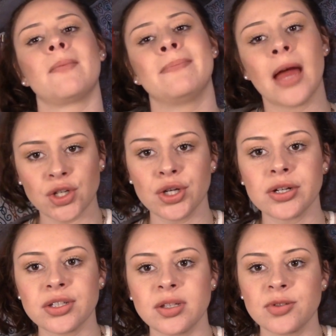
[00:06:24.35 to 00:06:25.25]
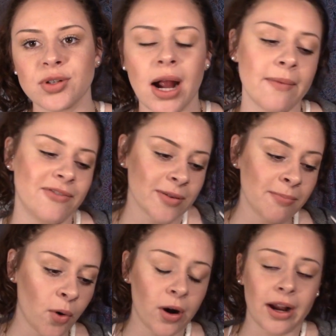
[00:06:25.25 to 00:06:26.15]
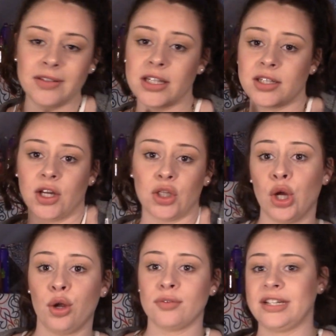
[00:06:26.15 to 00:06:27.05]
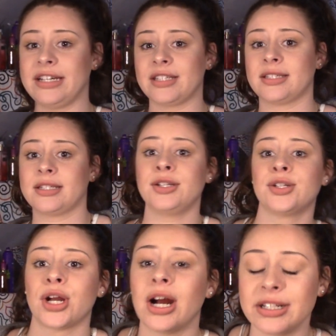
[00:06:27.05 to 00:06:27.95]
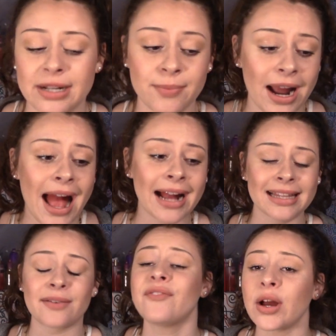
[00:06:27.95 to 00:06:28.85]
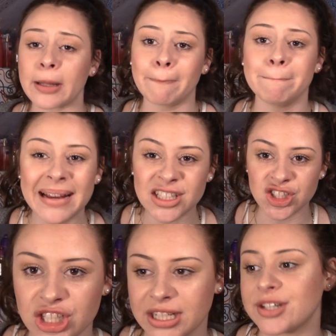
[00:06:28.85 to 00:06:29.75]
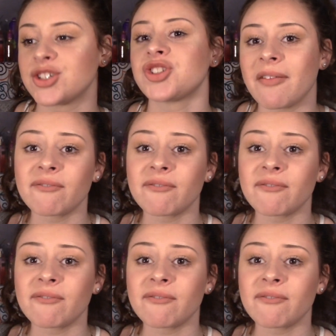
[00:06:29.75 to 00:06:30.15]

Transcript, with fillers: Make sure to subscribe for more of this hilarious Tinder content where I act like a fucking bitch and get shit